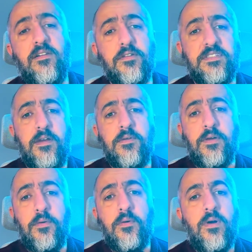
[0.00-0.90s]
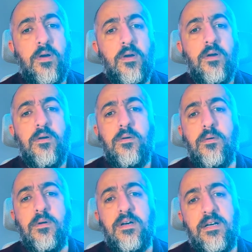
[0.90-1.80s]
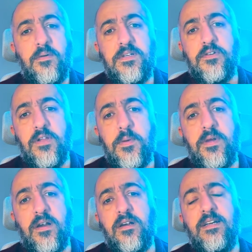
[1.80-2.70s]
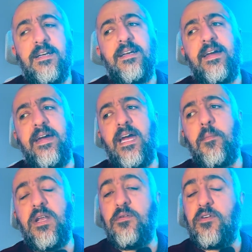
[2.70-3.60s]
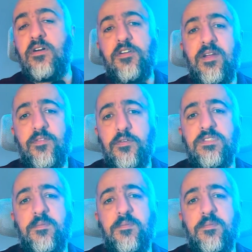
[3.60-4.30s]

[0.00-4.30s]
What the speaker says: look down and go, oh, I'm quite tall up here. Now, there are great views up